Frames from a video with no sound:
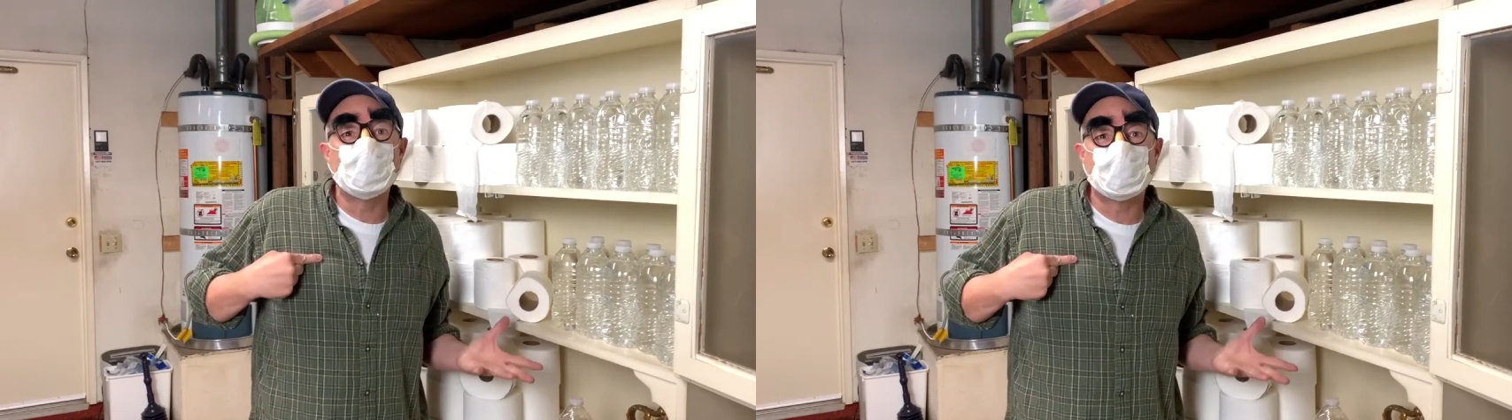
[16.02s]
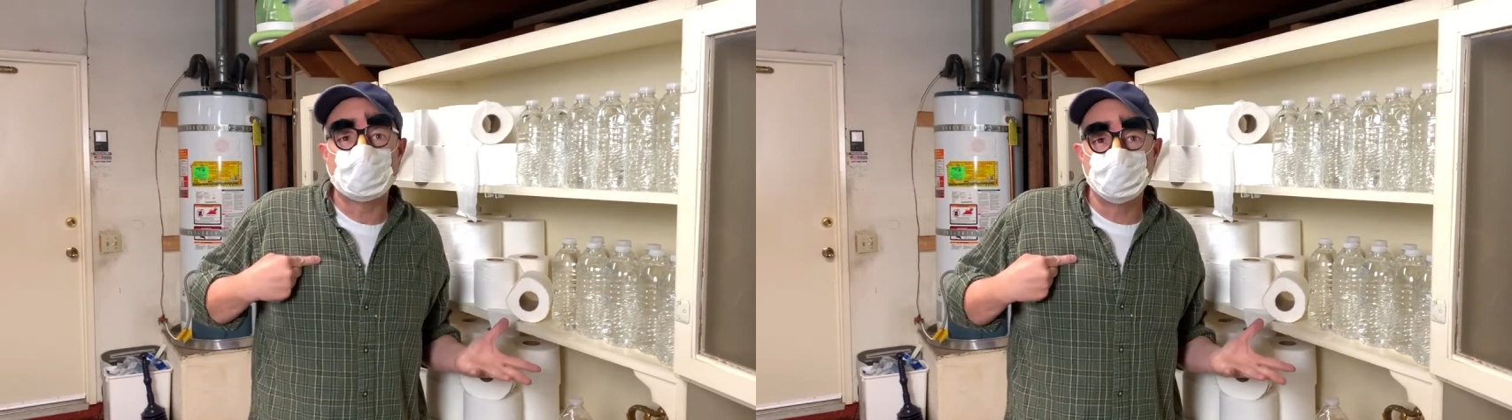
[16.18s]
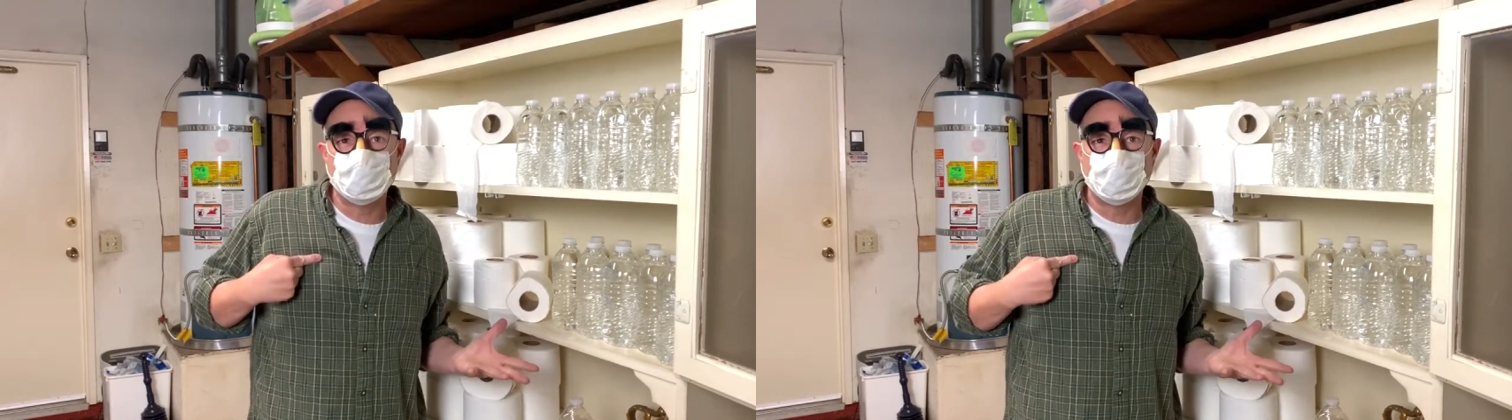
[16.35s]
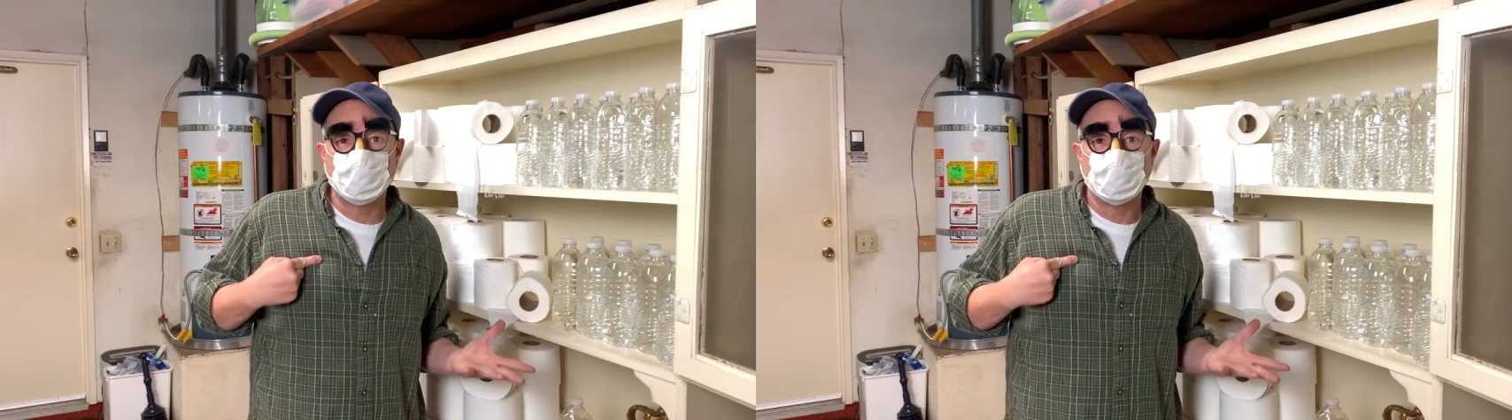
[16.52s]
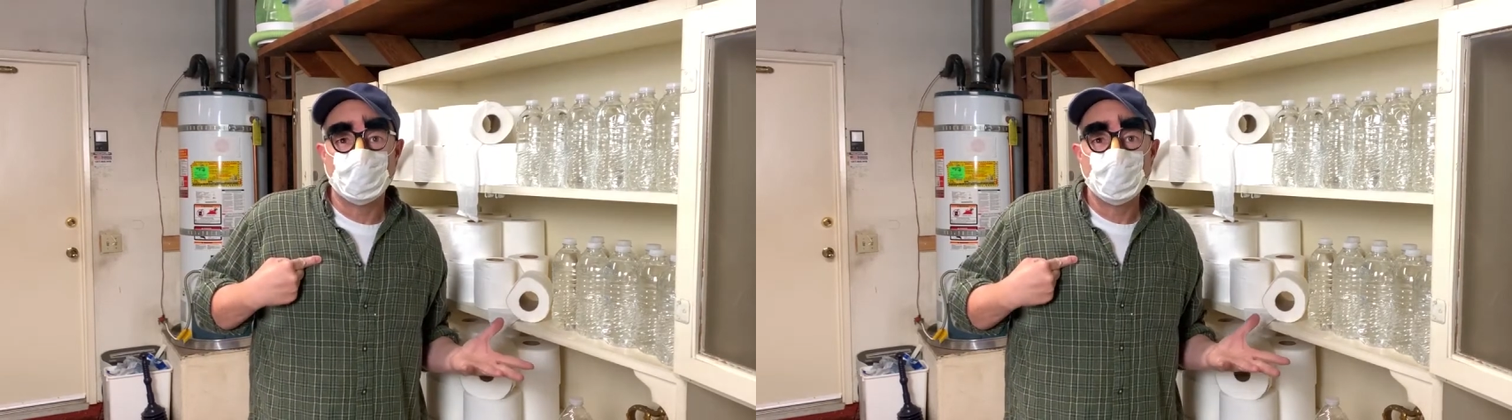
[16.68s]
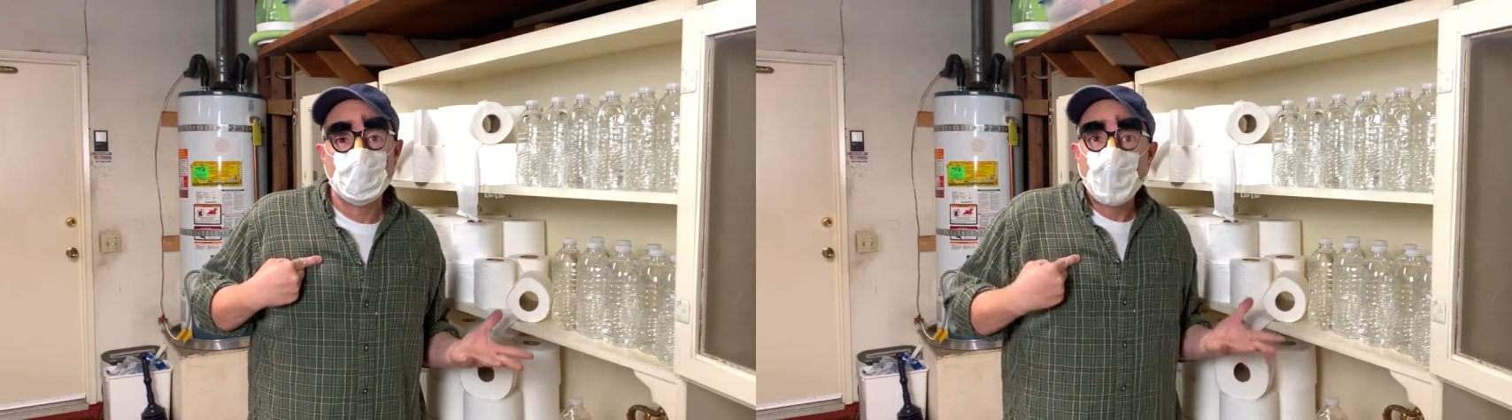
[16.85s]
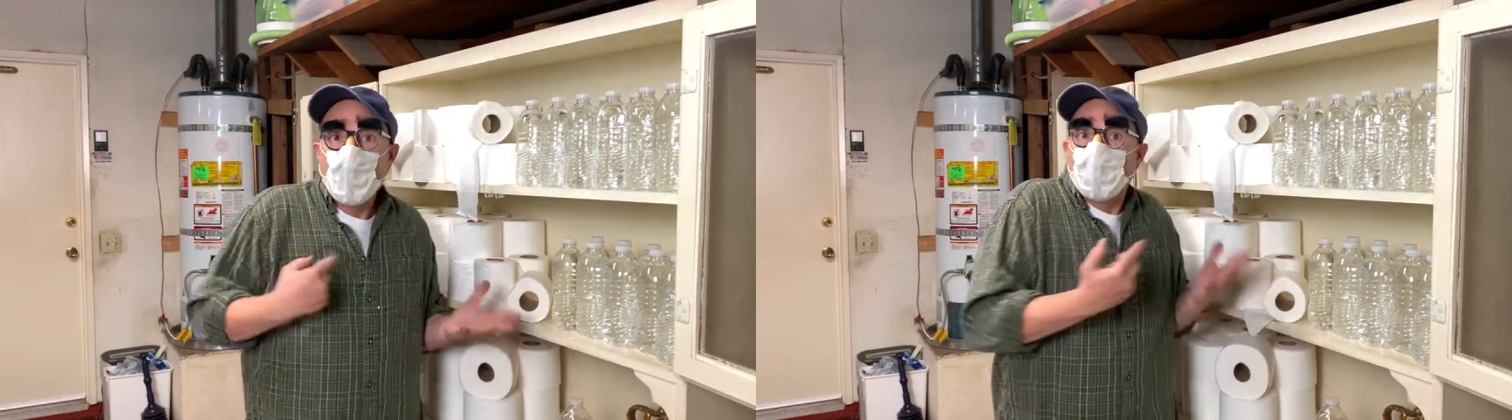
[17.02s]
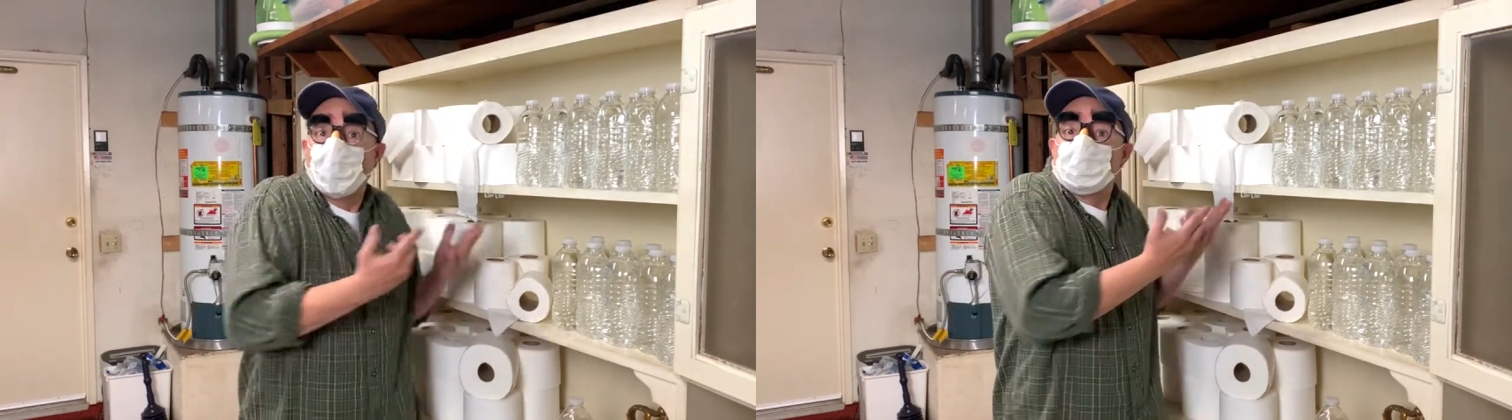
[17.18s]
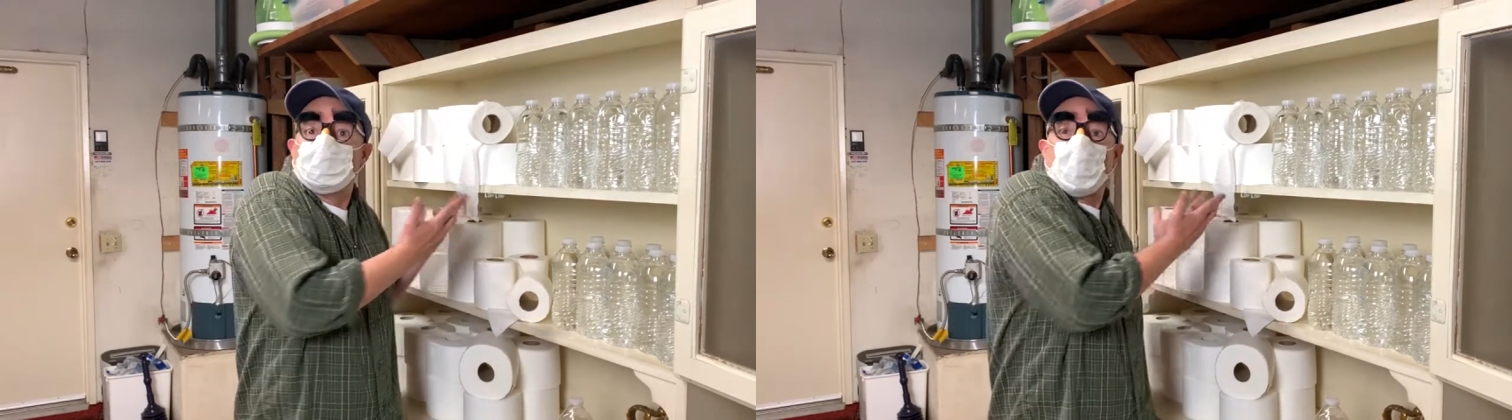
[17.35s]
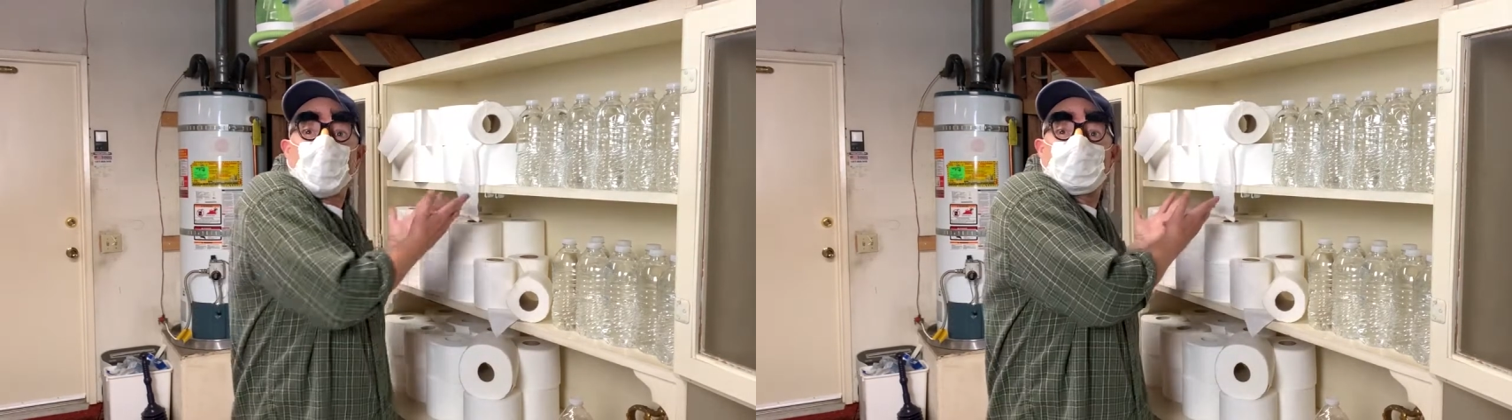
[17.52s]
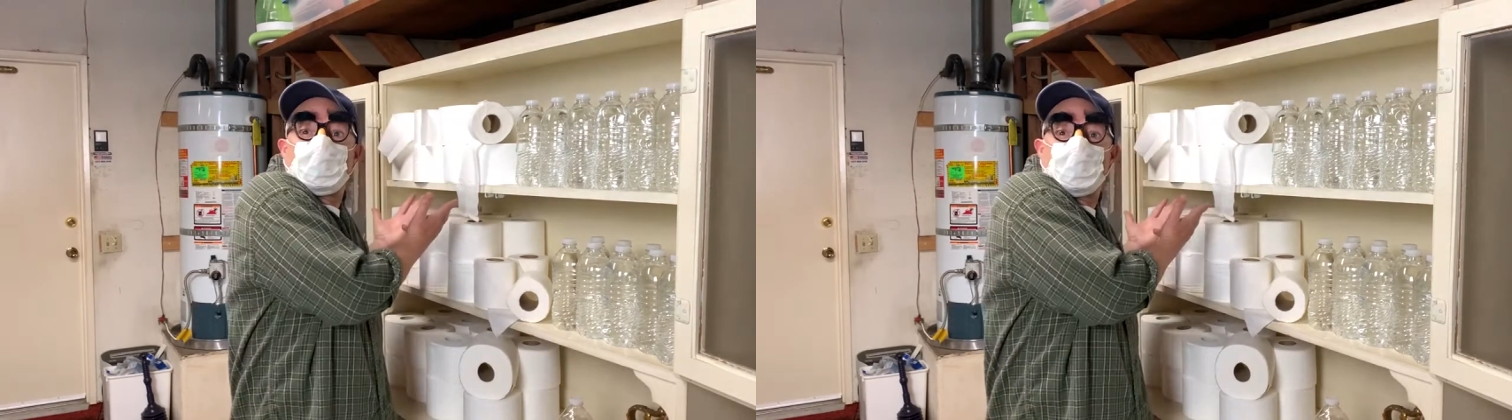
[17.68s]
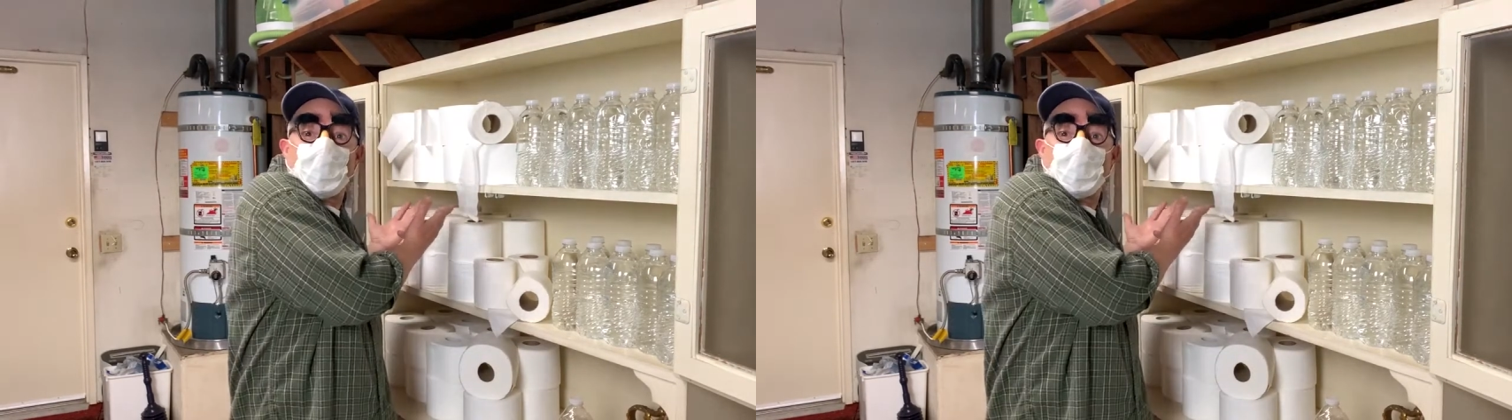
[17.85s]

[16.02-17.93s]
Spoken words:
like me. We bought it